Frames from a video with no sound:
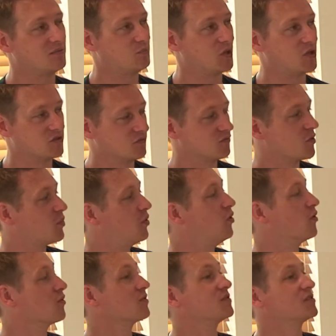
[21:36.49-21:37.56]
because of
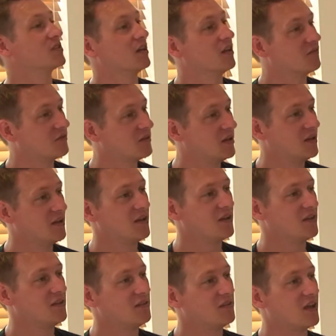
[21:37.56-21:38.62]
rapport and stuff,
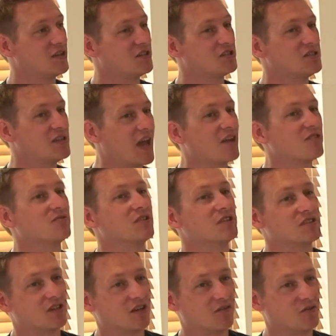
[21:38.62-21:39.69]
they just naturally
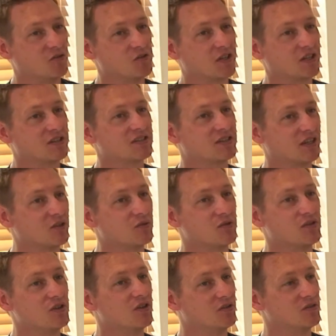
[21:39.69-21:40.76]
start falling into sync
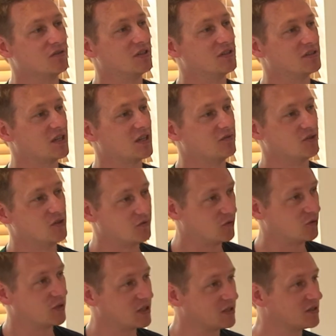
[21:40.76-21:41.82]
with you instead of you
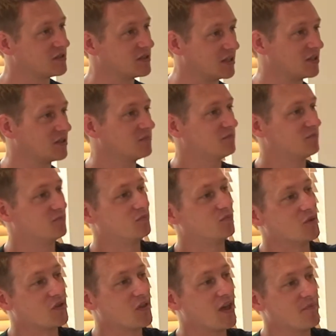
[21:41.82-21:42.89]
falling into sync
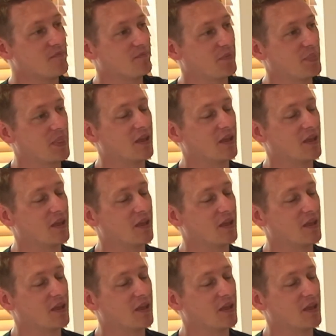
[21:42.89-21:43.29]
with them.